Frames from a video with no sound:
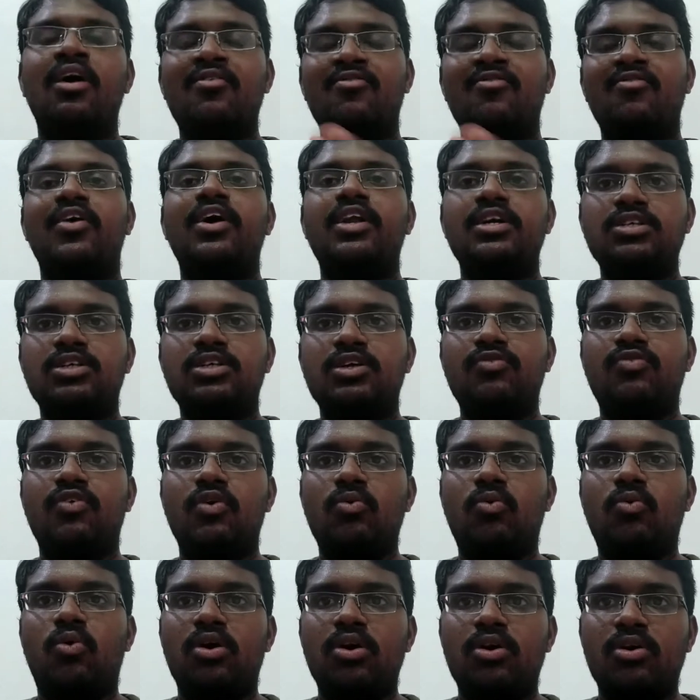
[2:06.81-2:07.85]
Whereas if you
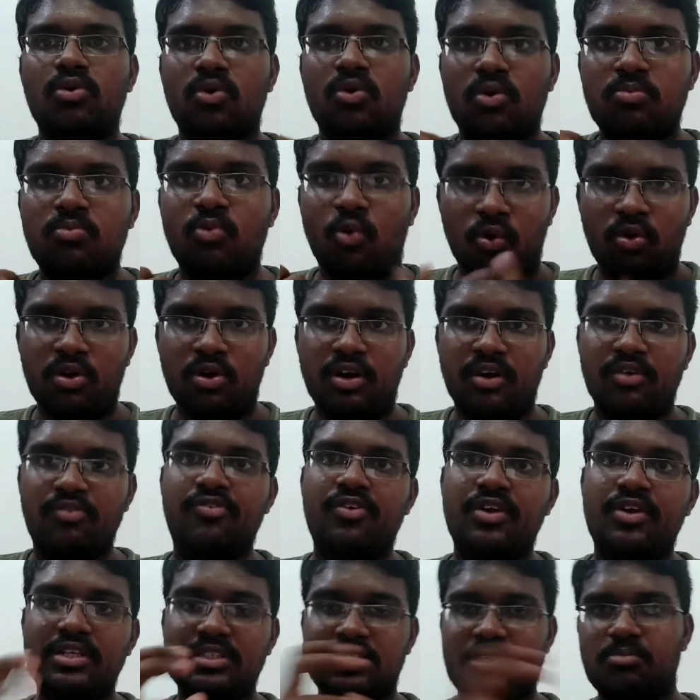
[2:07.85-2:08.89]
want to know more
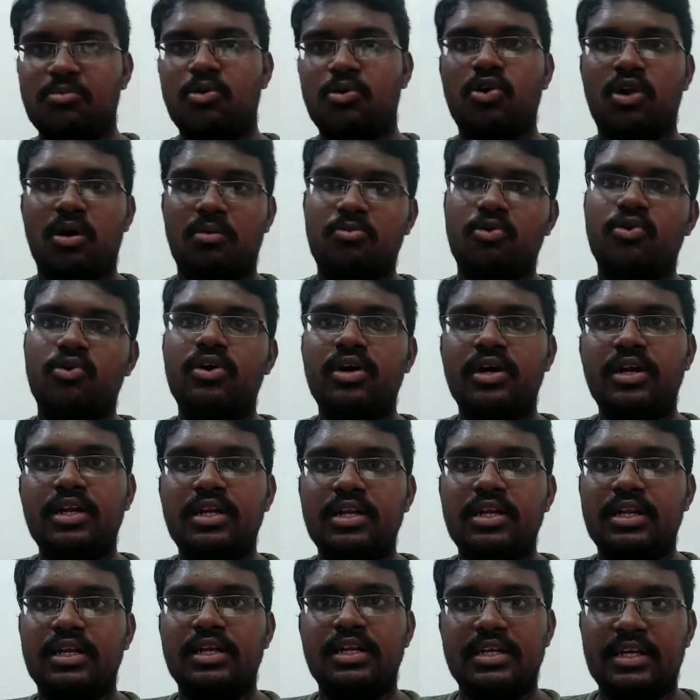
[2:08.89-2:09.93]
difference about AMOLED
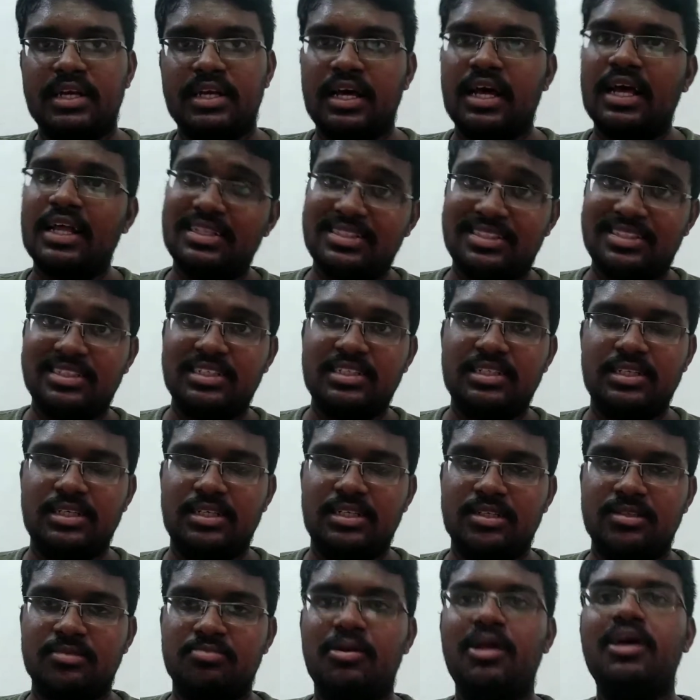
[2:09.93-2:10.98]
and LCD
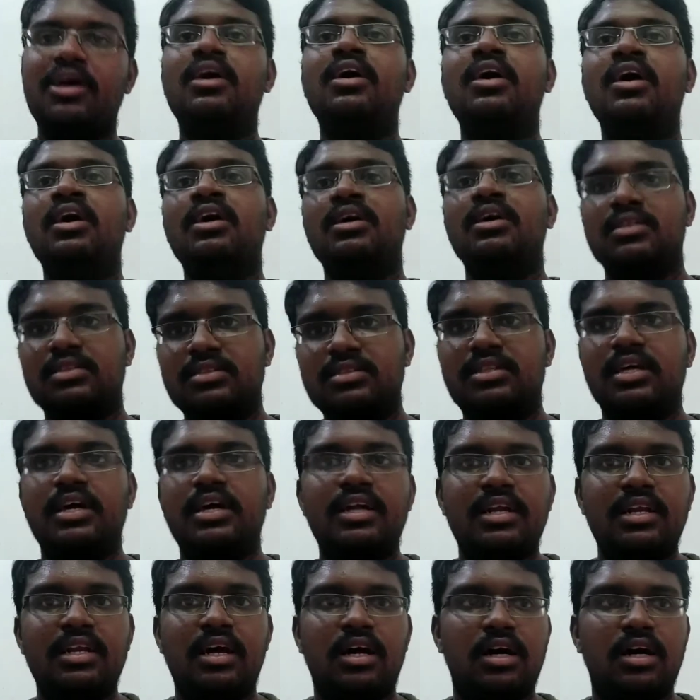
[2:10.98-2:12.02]
display,
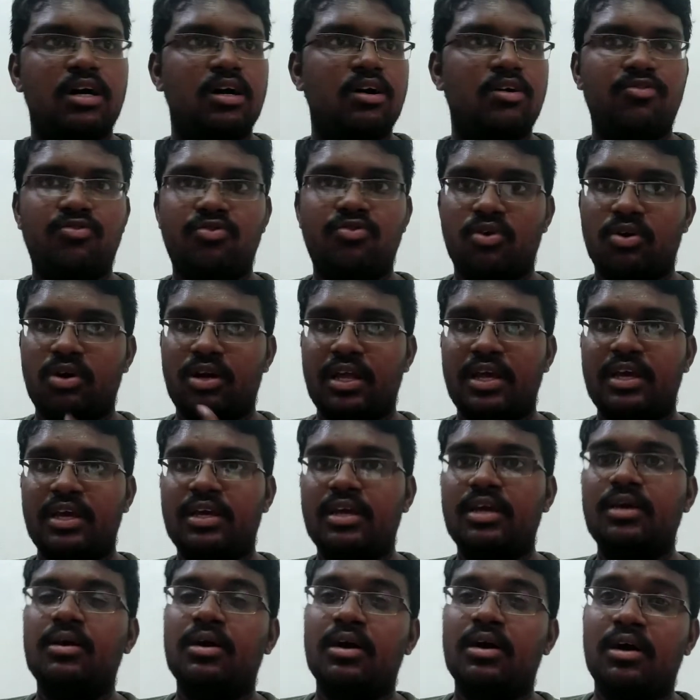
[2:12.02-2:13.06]
then for
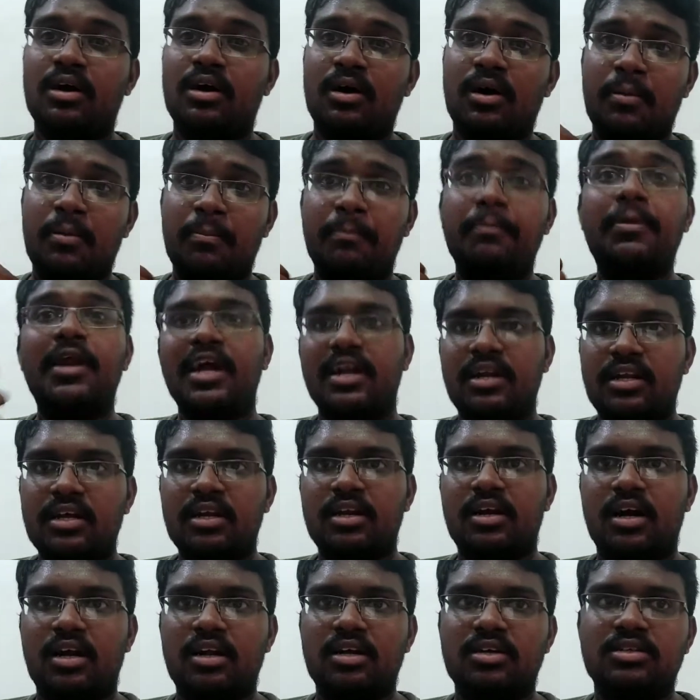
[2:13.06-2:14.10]
taking brighter
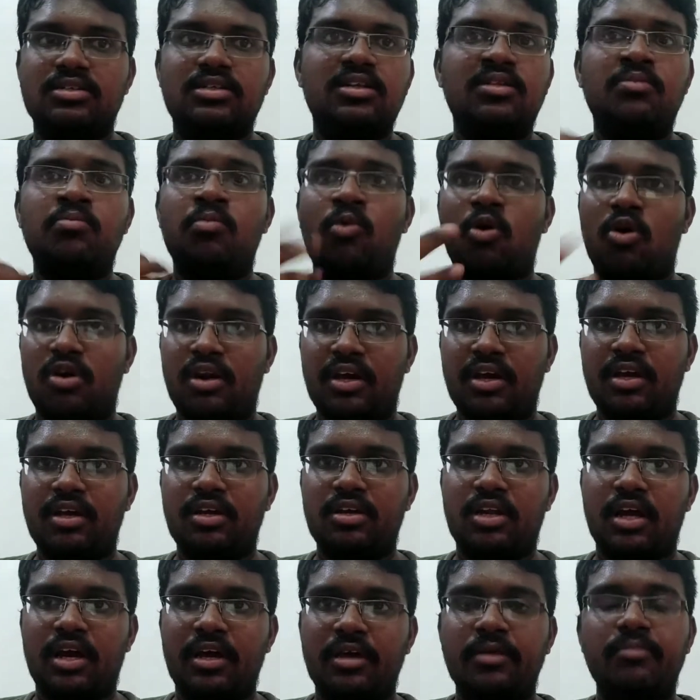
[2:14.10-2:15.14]
colors in
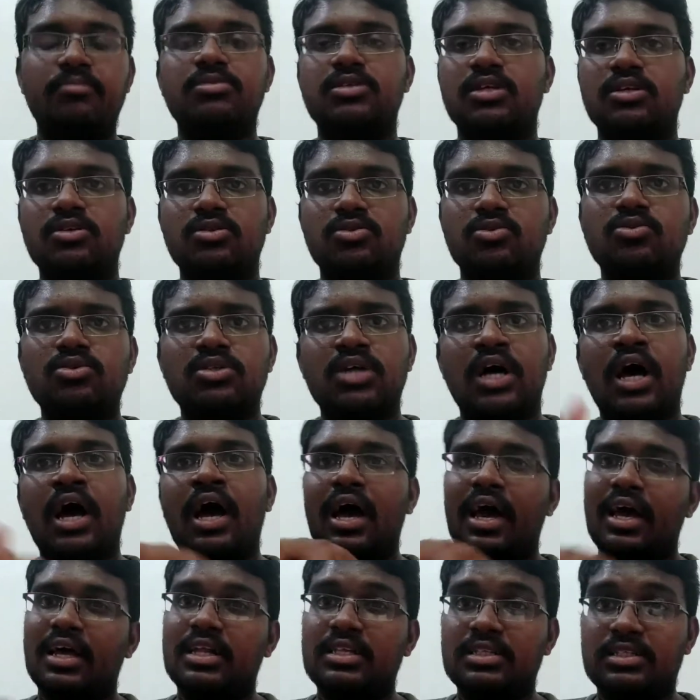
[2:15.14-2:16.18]
morning times and so
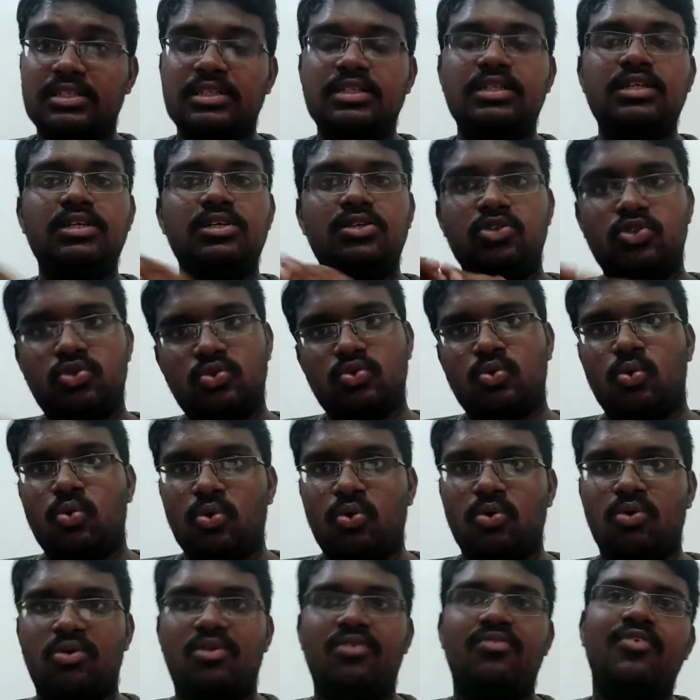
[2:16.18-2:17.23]
LCD is so
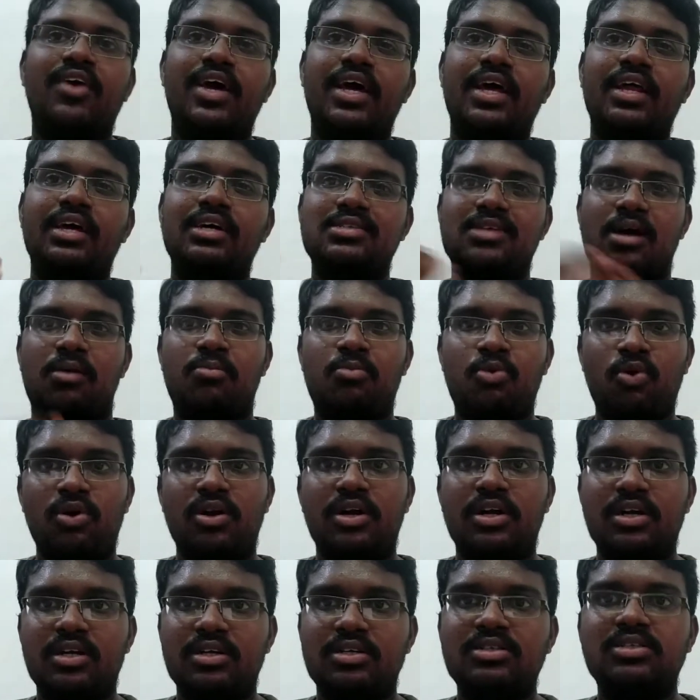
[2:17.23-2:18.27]
good, whereas
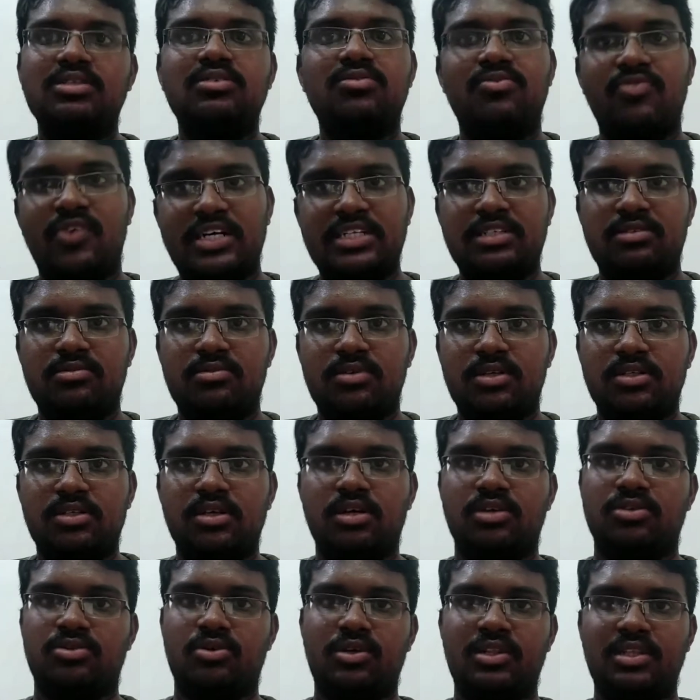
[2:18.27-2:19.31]
AMOLED is vice
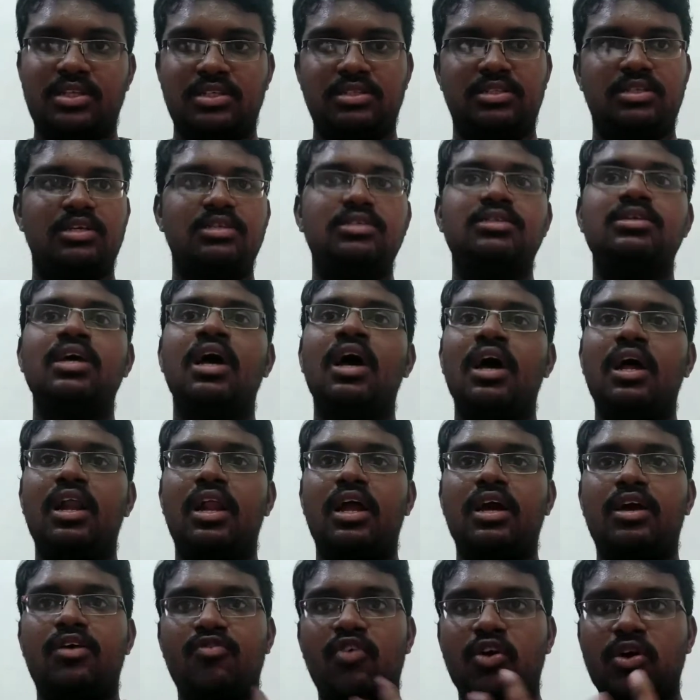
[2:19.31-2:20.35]
versa. So in the sense,
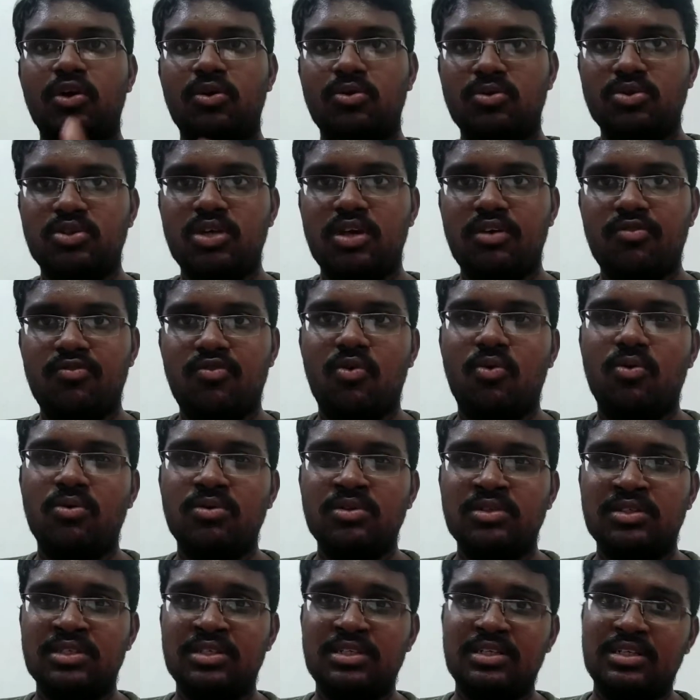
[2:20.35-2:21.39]
like if you're using
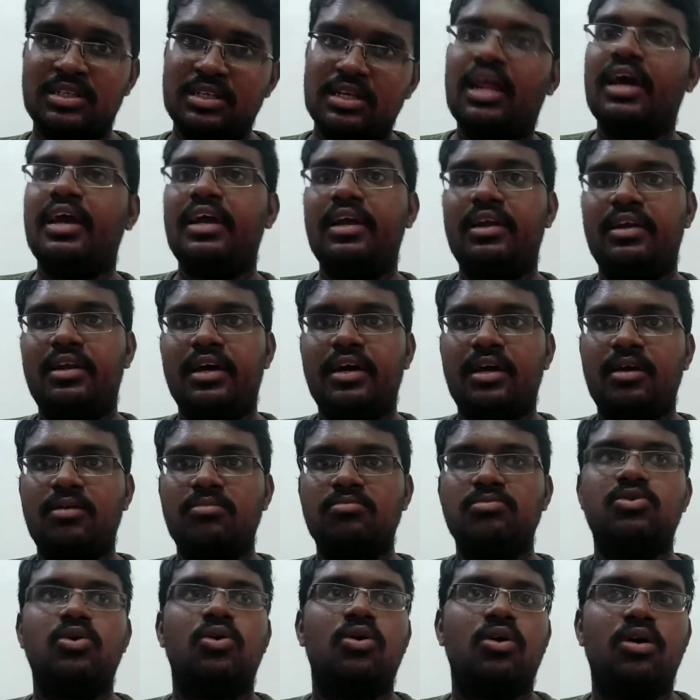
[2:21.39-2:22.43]
phones in night
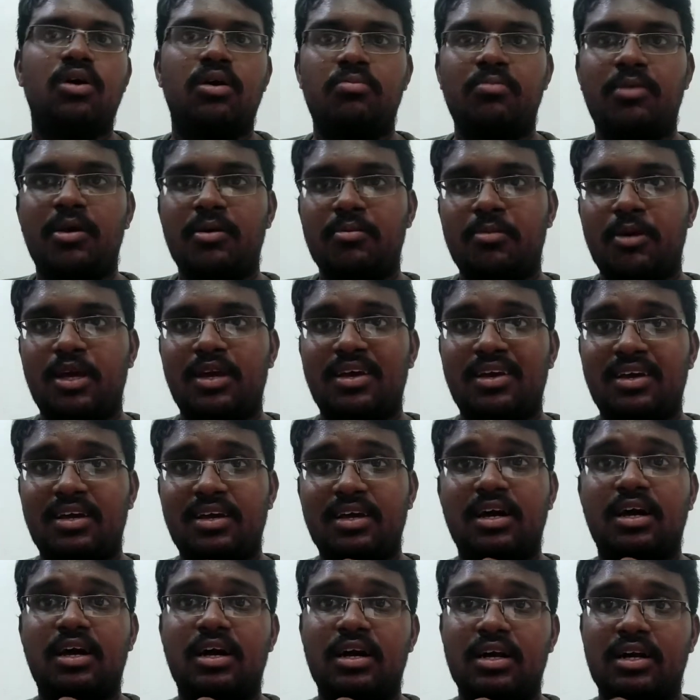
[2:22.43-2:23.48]
times or maybe
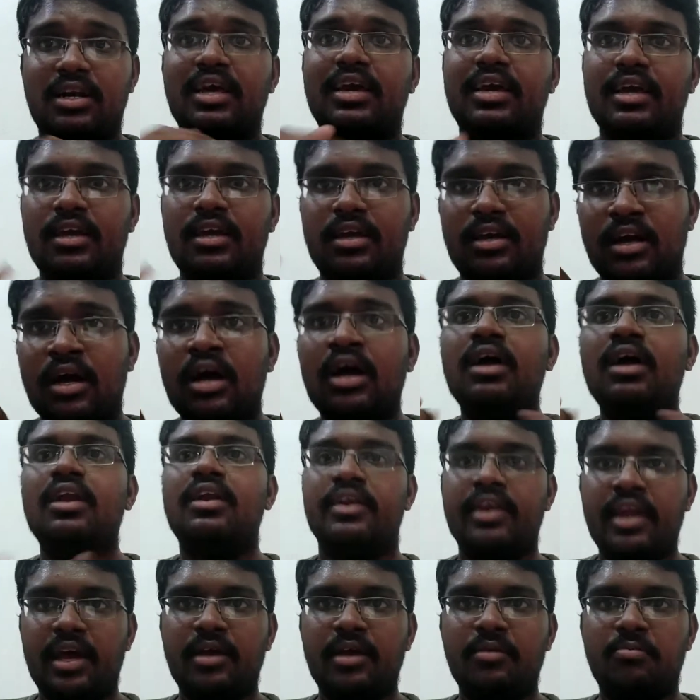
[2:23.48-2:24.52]
taking
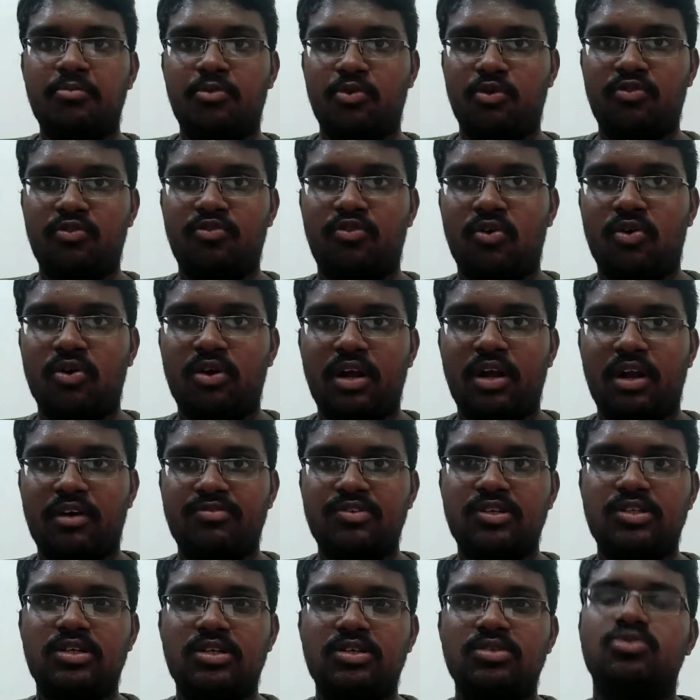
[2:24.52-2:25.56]
night mode
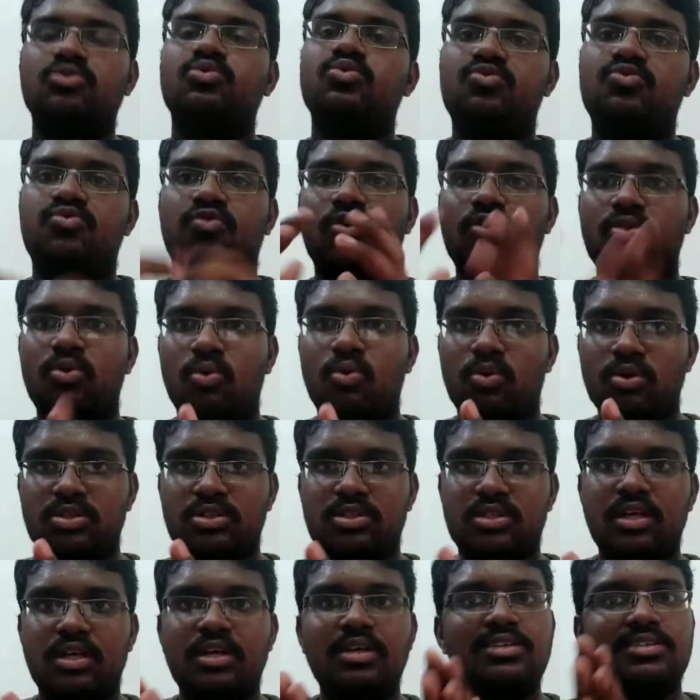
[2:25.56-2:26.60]
photographies and so, for those
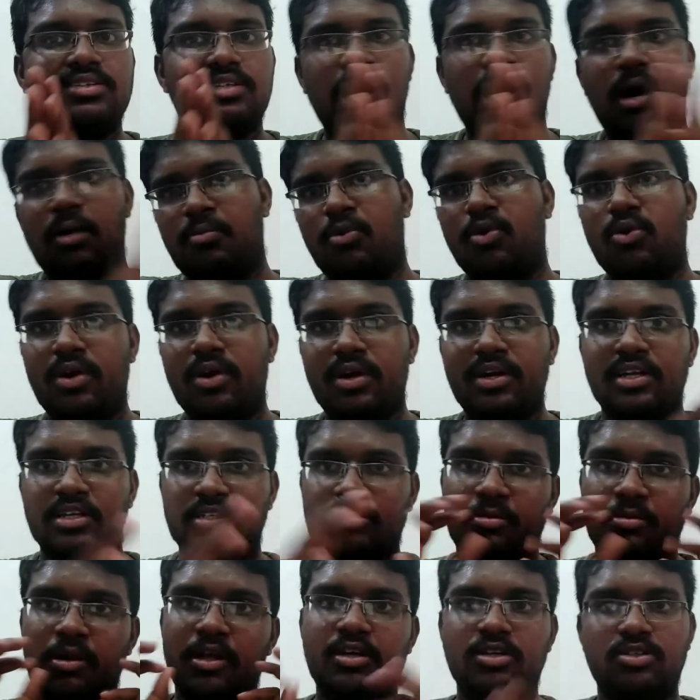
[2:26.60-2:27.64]
things AMOLED
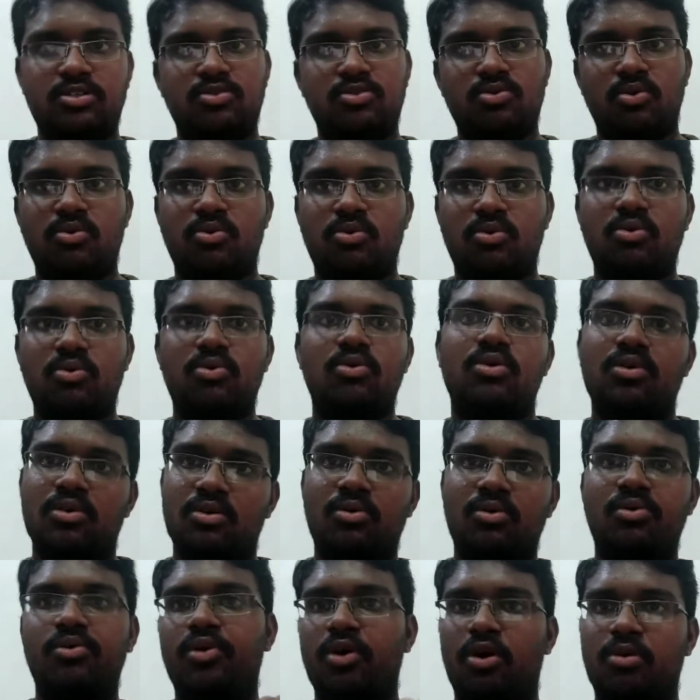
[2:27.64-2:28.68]
display is so
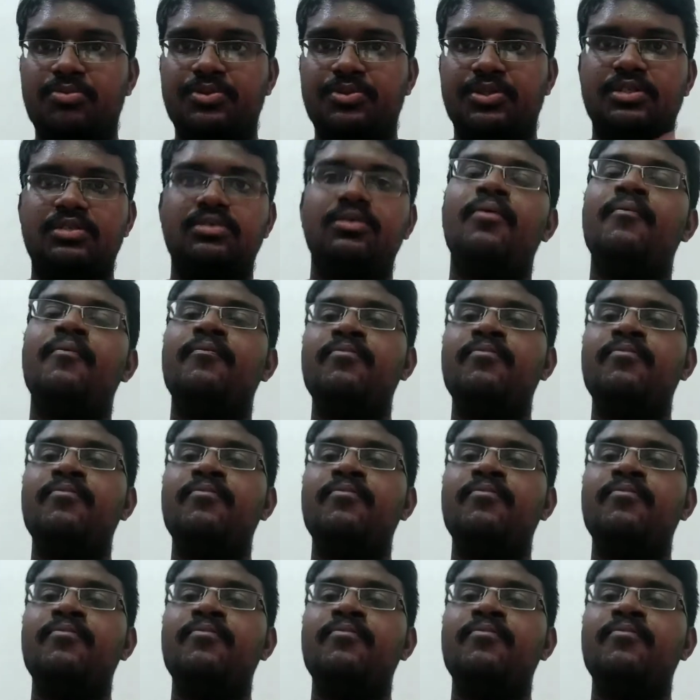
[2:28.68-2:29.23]
good option.